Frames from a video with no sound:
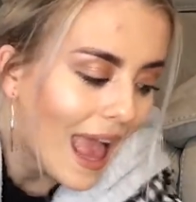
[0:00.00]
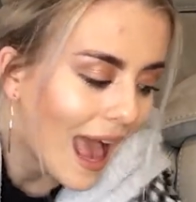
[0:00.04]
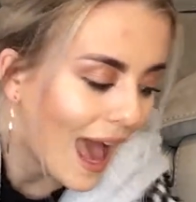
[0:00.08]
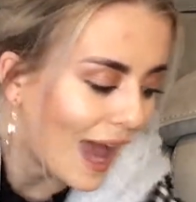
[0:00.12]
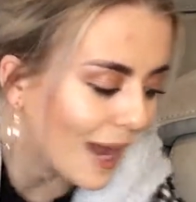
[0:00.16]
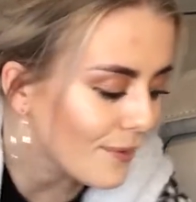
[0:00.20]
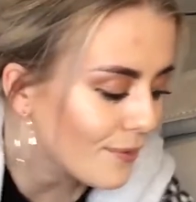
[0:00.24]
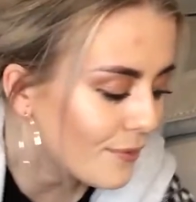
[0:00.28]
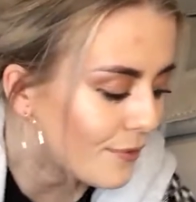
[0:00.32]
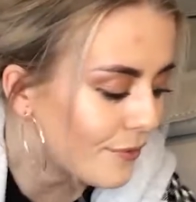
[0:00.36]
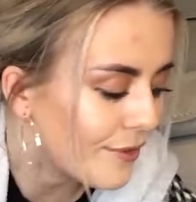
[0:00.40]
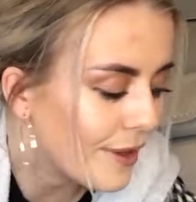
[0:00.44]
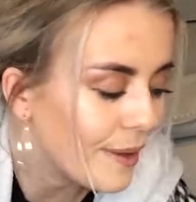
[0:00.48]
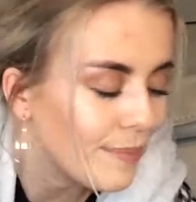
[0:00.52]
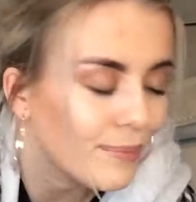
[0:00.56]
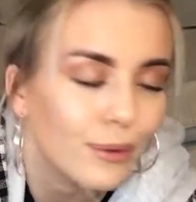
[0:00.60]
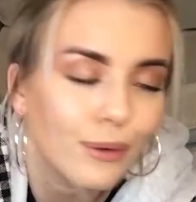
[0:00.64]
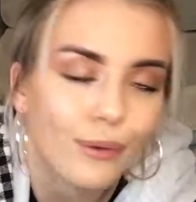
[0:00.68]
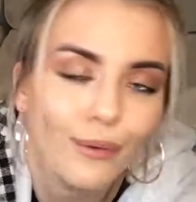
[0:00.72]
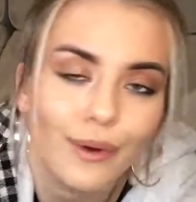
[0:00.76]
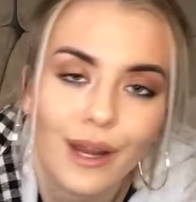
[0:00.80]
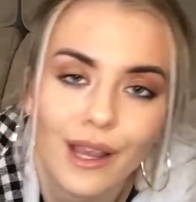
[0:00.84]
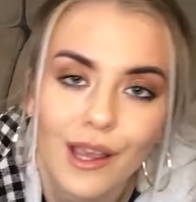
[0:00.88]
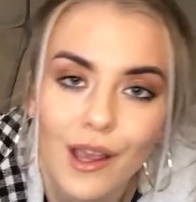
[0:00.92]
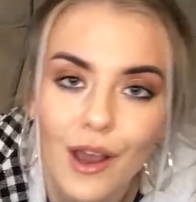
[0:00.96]
And in
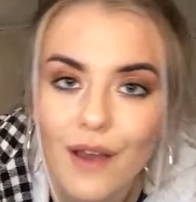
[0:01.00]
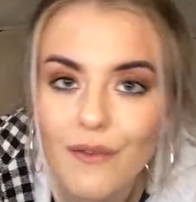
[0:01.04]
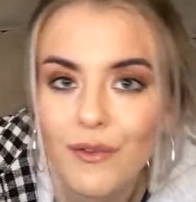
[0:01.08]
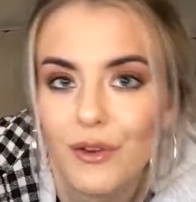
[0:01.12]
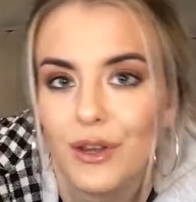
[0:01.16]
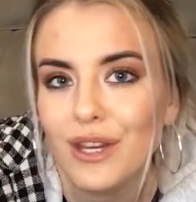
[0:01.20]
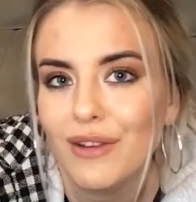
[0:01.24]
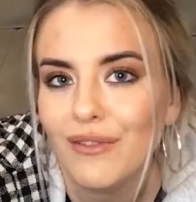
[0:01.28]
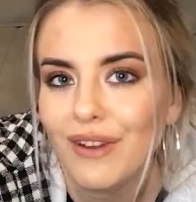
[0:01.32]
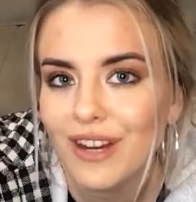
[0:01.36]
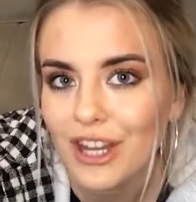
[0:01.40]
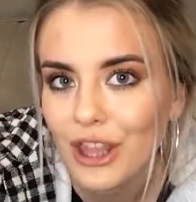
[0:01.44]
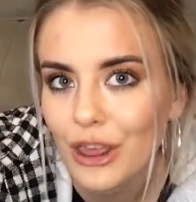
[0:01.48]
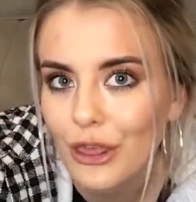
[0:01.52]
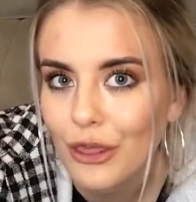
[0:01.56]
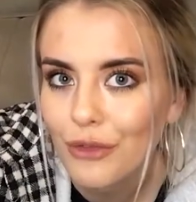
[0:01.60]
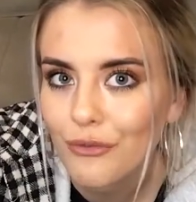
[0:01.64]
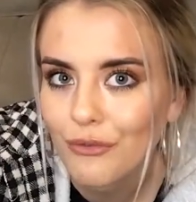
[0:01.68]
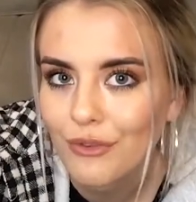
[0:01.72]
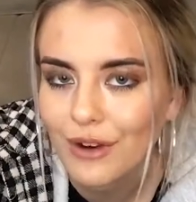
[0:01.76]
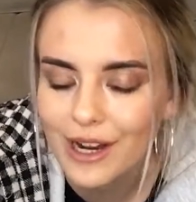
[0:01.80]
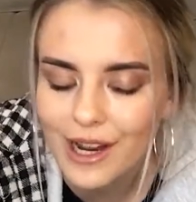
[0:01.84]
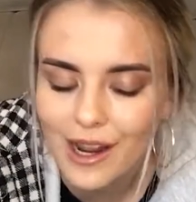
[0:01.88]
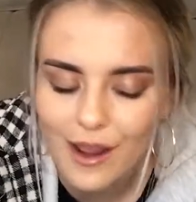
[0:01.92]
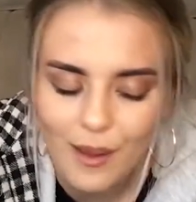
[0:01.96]
February, I've only read
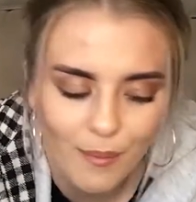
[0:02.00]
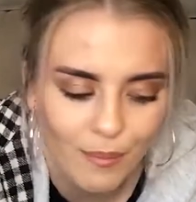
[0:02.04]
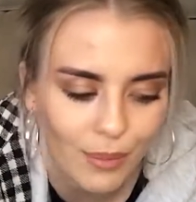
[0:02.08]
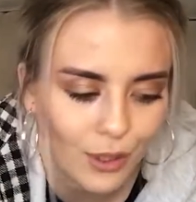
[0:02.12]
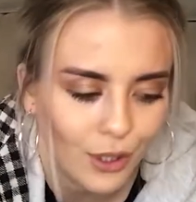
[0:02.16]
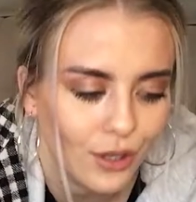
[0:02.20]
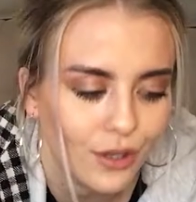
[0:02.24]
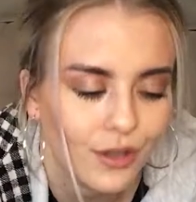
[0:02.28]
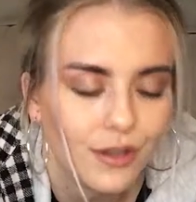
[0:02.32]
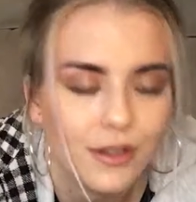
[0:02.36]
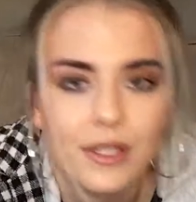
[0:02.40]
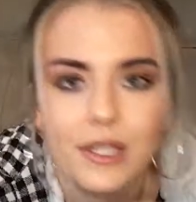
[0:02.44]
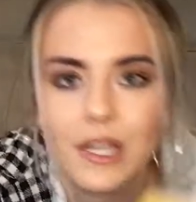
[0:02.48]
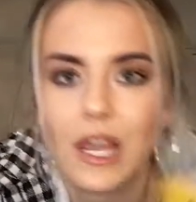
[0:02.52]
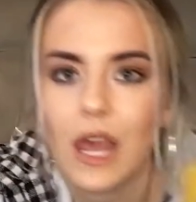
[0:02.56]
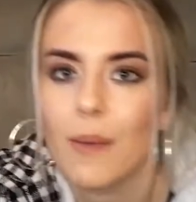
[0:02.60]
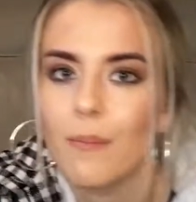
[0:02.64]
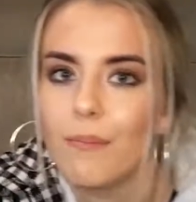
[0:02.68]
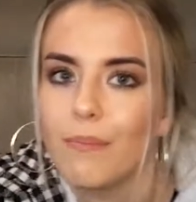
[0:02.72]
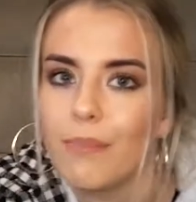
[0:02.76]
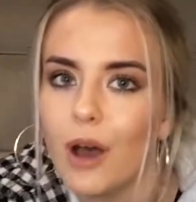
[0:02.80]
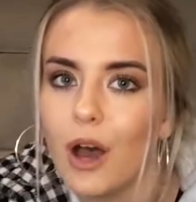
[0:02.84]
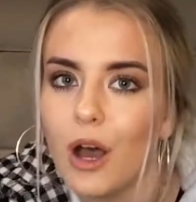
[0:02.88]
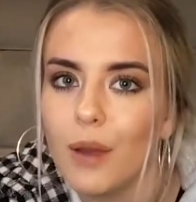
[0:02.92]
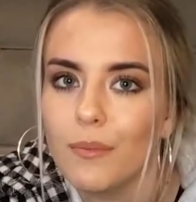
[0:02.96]
3 books,
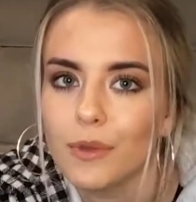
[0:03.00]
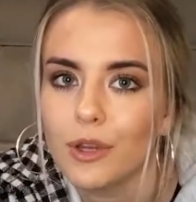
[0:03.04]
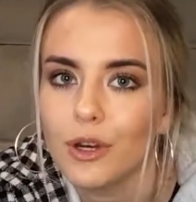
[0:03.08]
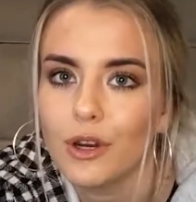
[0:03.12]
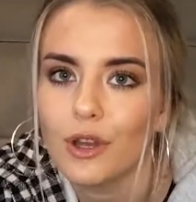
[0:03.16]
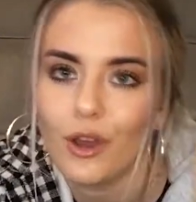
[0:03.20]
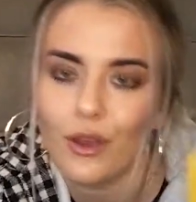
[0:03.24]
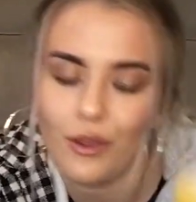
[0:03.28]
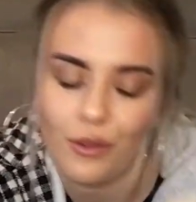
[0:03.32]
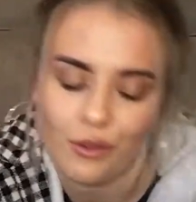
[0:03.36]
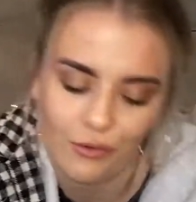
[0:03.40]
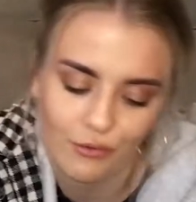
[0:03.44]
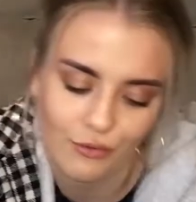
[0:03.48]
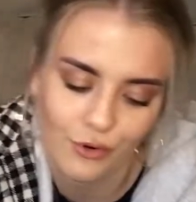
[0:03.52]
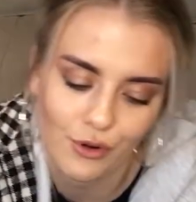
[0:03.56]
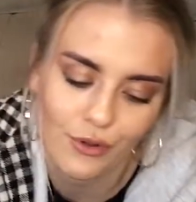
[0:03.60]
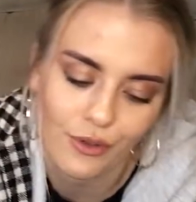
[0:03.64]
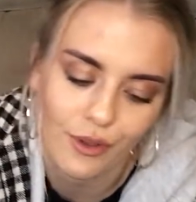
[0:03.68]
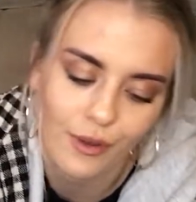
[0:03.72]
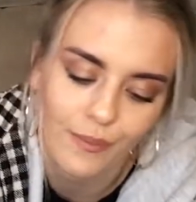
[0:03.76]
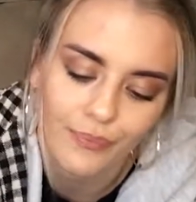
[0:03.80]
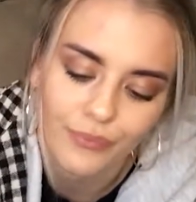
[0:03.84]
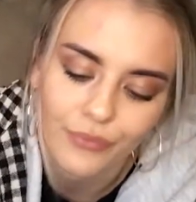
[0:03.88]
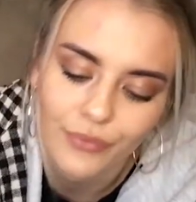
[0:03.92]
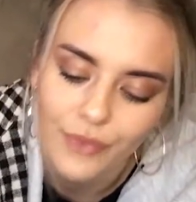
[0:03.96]
but I'm going to go through
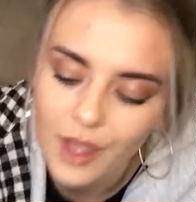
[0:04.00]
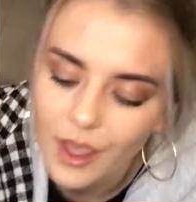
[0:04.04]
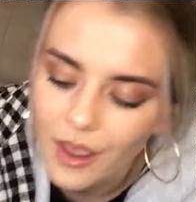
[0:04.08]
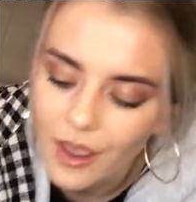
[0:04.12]
them.